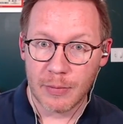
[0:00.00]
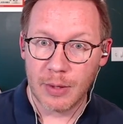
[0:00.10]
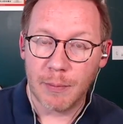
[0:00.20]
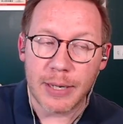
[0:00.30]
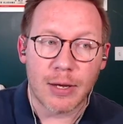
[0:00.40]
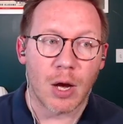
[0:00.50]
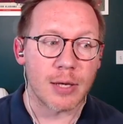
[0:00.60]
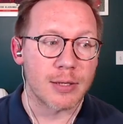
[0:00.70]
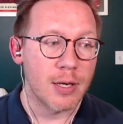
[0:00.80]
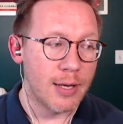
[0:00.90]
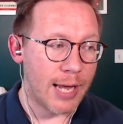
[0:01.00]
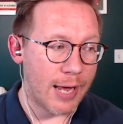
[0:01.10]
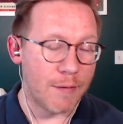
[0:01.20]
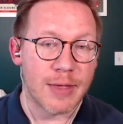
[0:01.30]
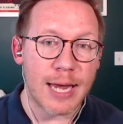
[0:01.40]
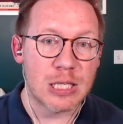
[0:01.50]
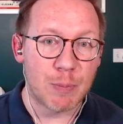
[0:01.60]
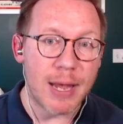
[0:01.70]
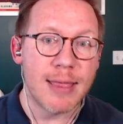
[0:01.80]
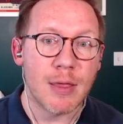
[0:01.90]
Because if they
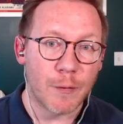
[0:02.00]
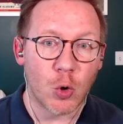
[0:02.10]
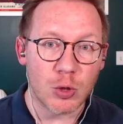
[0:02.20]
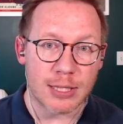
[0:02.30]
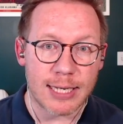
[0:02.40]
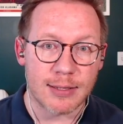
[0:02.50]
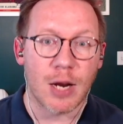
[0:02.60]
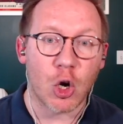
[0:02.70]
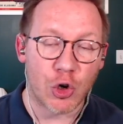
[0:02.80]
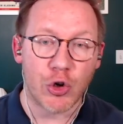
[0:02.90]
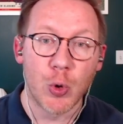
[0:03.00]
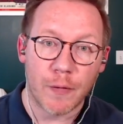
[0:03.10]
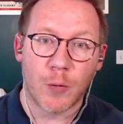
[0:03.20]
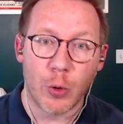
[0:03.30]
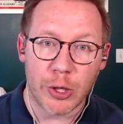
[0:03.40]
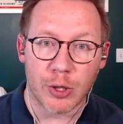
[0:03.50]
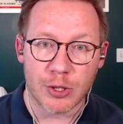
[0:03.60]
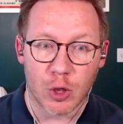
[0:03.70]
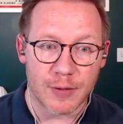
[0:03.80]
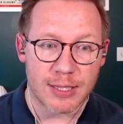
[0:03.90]
spend the full season, accrue the full year of
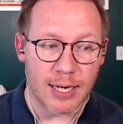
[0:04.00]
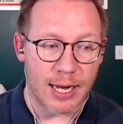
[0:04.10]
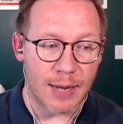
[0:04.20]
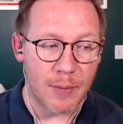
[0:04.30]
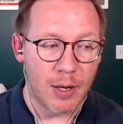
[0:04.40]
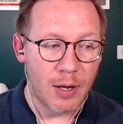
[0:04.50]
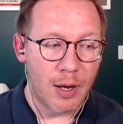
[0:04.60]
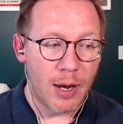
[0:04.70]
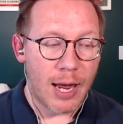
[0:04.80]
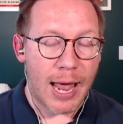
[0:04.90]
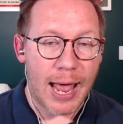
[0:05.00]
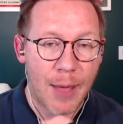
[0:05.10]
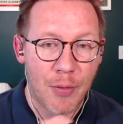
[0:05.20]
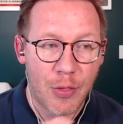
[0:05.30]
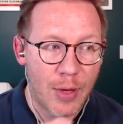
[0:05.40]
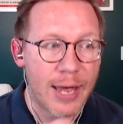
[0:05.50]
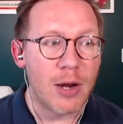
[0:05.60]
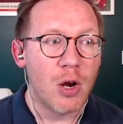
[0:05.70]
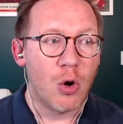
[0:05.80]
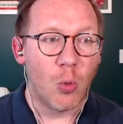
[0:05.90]
service time, and then
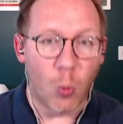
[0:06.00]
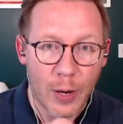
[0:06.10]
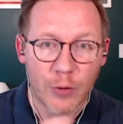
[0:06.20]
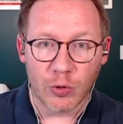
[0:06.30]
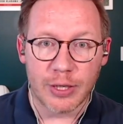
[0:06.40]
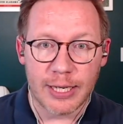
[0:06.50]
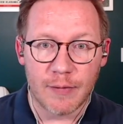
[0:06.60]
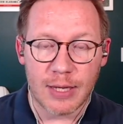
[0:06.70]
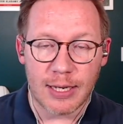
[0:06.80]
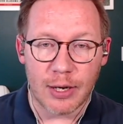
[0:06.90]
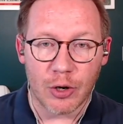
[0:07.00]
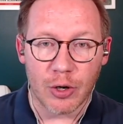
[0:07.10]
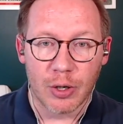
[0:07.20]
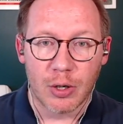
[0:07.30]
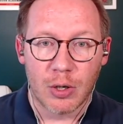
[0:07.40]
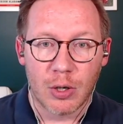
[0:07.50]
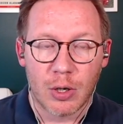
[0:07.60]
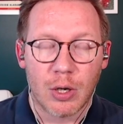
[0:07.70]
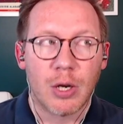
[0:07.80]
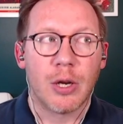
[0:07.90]
win Rookie of the Year,
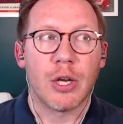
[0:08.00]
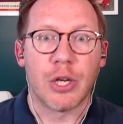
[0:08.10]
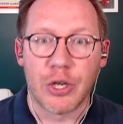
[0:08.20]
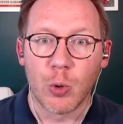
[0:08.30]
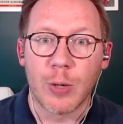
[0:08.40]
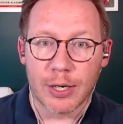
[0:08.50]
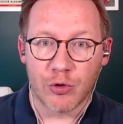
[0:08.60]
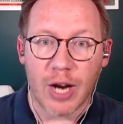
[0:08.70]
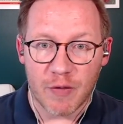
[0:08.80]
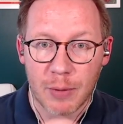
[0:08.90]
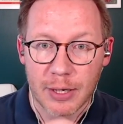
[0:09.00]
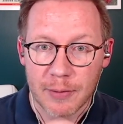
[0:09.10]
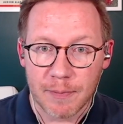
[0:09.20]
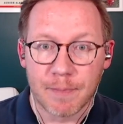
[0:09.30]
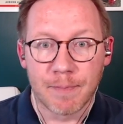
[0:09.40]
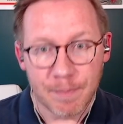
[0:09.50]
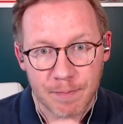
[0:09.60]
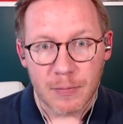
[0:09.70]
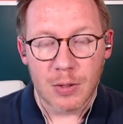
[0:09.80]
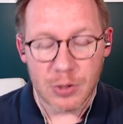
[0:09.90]
you get a draft pick.
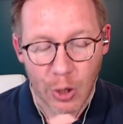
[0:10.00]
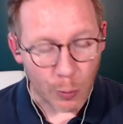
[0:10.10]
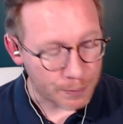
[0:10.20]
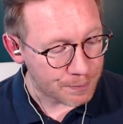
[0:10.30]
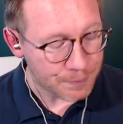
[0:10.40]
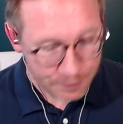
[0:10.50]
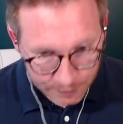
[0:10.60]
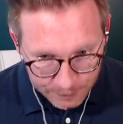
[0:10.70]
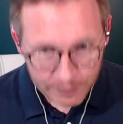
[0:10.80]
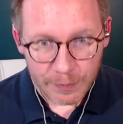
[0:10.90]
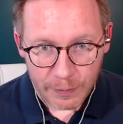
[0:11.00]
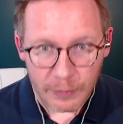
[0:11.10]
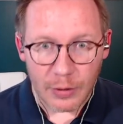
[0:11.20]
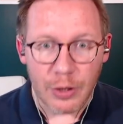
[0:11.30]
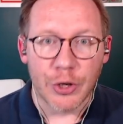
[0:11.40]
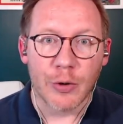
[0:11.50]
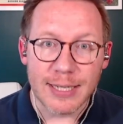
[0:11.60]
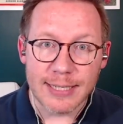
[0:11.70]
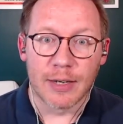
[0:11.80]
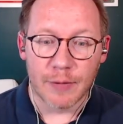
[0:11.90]
So you're
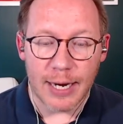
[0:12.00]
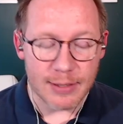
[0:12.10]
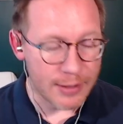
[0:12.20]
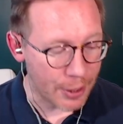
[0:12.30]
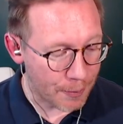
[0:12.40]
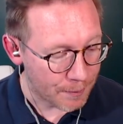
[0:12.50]
incentivized there.